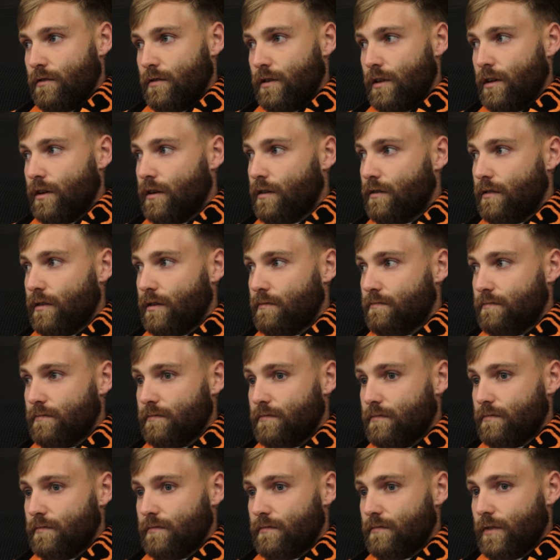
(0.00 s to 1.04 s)
Yeah,
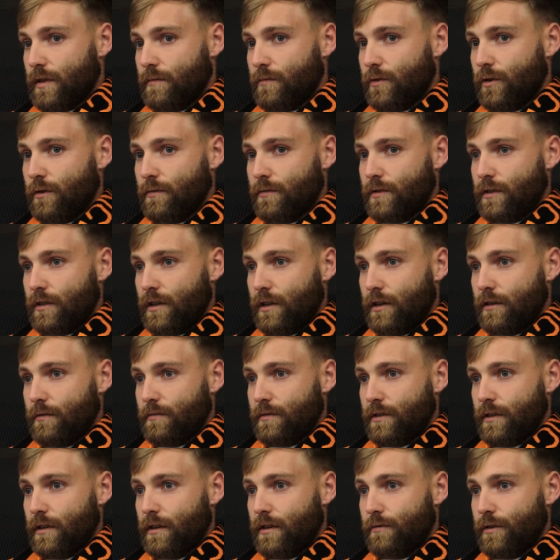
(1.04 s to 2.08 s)
I'm hoping to help
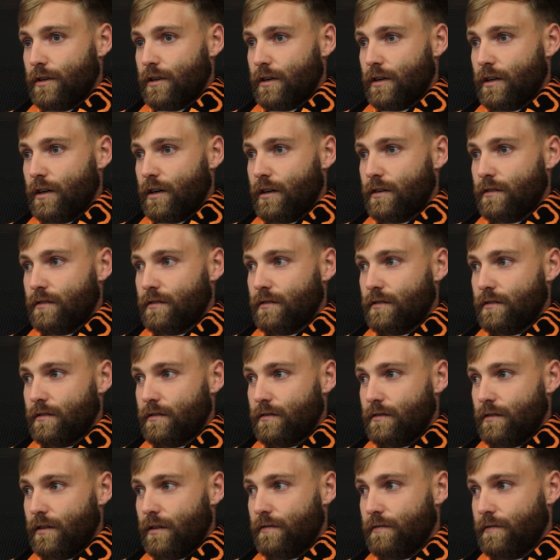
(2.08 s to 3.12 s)
in any way I can.
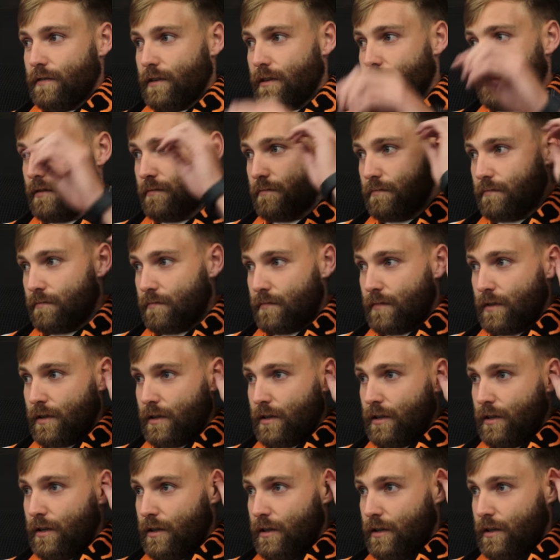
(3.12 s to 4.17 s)
If
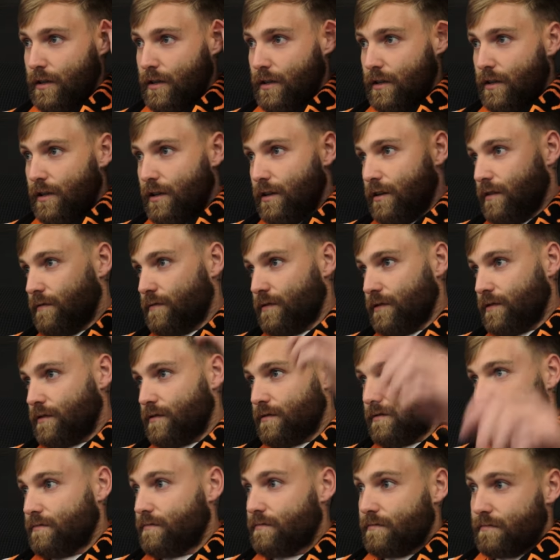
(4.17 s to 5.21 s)

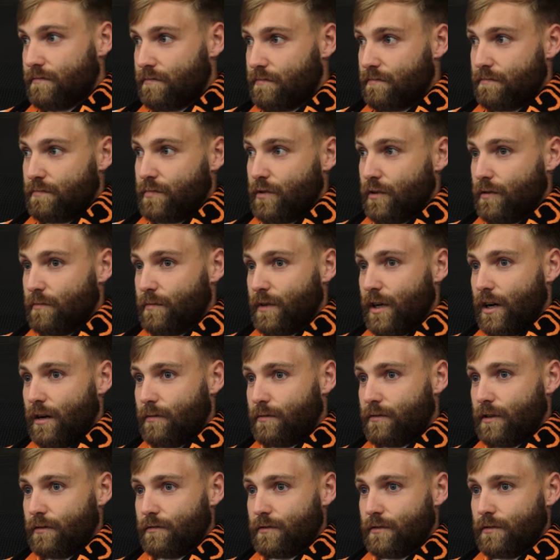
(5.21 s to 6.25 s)
it's putting my arm
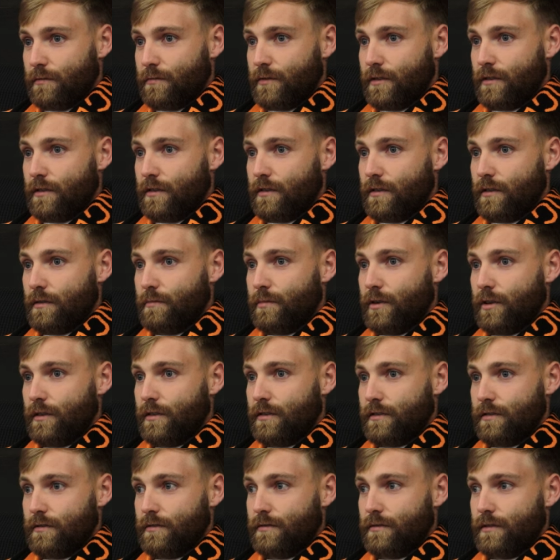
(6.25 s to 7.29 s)
around some of the younger
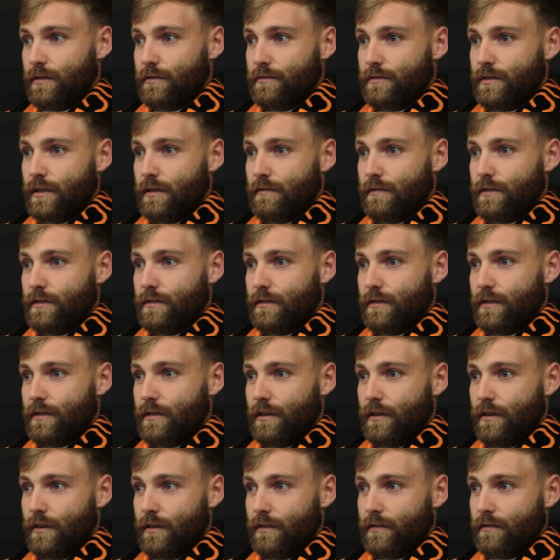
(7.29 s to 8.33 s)
boys who's never done it,
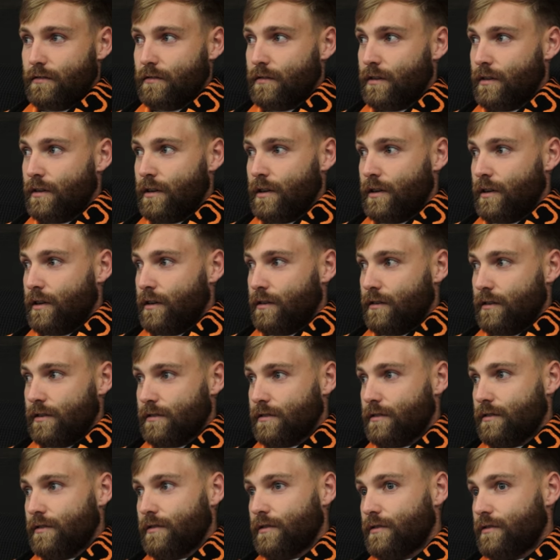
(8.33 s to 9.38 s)
or
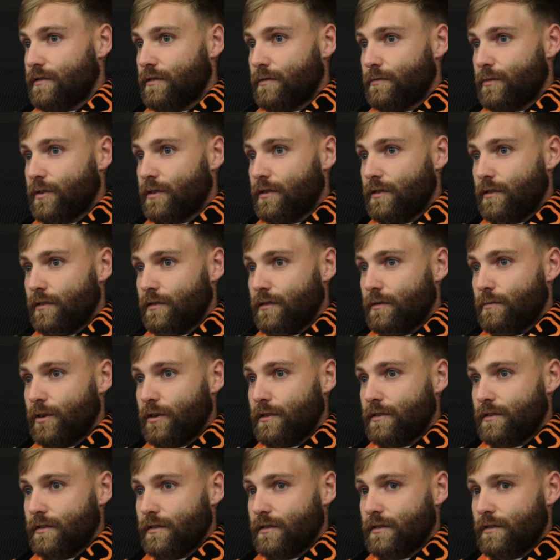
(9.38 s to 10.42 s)
listening to some of the older
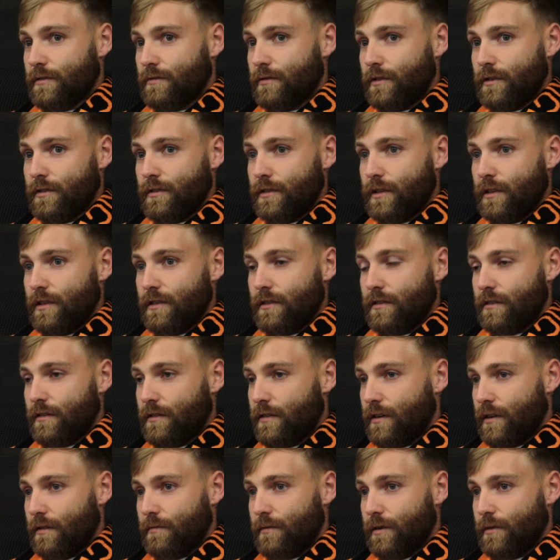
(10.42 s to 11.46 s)
boys in the squad, then
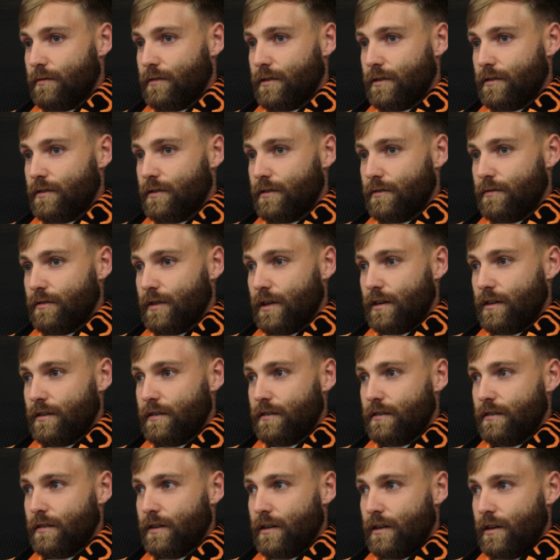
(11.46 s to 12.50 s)
I'm happy to do that,
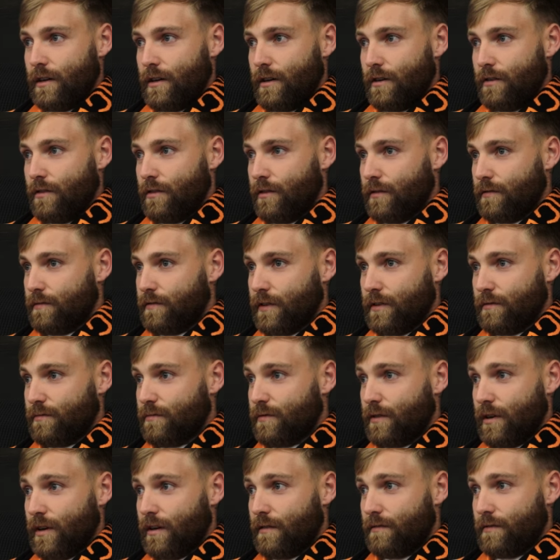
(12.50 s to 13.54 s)
and hopefully
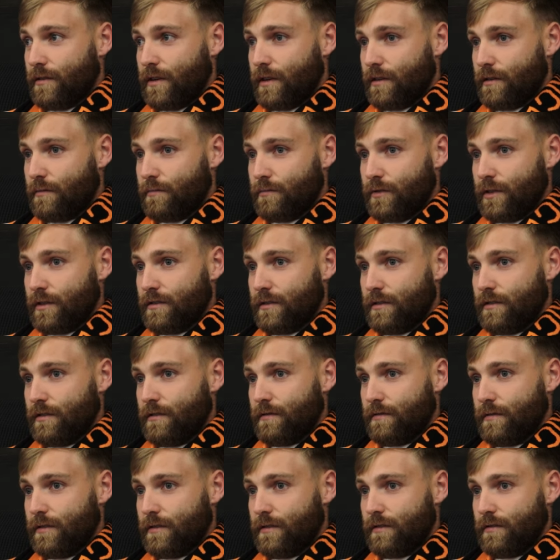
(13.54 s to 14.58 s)
whatever I can bring is
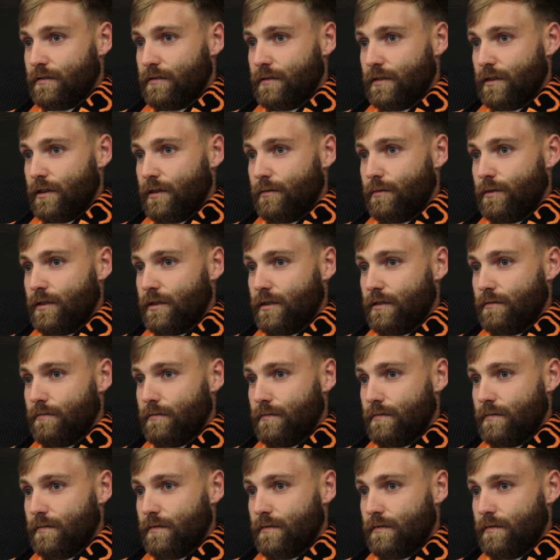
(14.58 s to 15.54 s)
enough to help the team.